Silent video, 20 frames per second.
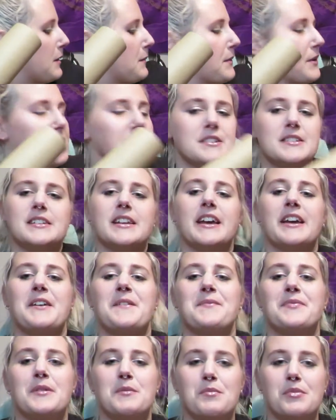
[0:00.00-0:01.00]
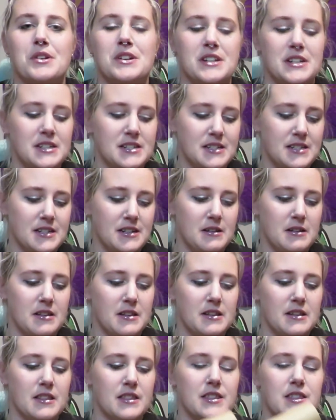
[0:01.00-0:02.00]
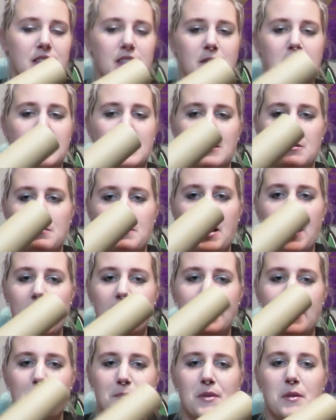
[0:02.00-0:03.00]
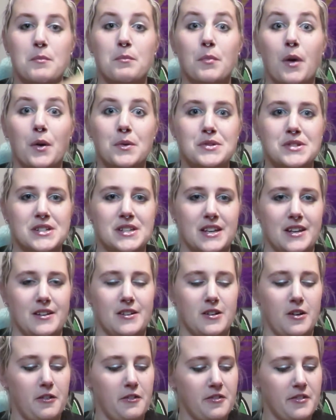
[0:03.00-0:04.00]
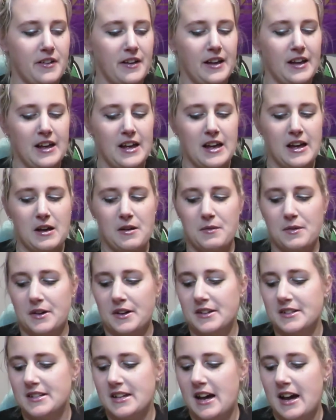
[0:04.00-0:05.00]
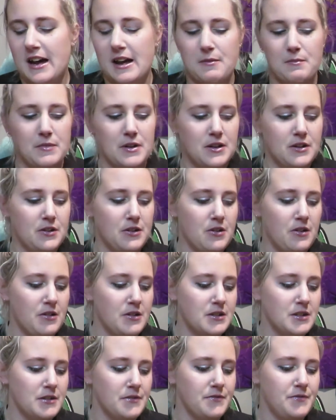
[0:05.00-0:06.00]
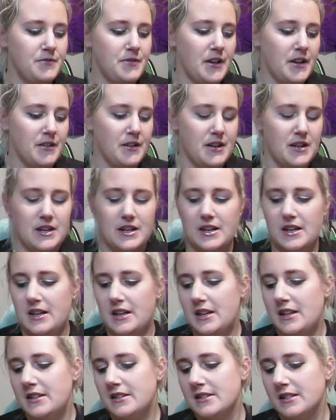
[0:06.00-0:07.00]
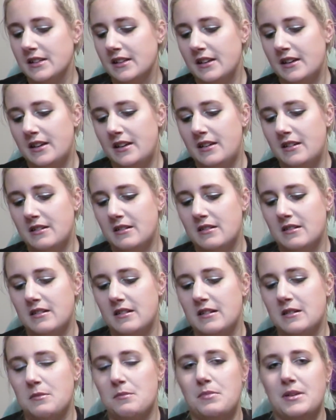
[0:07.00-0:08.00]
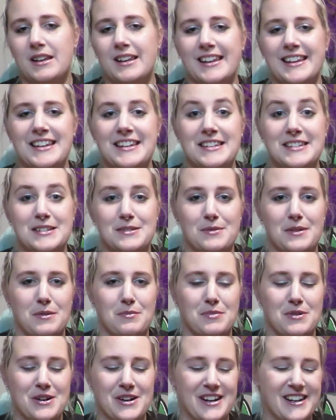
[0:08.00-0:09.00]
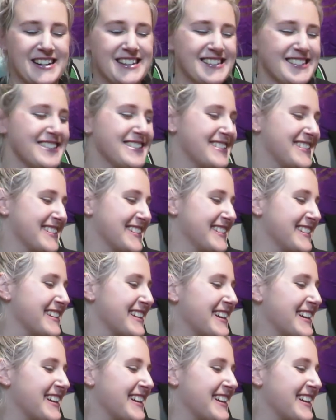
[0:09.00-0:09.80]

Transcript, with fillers: because the print is the part I'm the most scared of because I'm not very easily uh, pleased with prints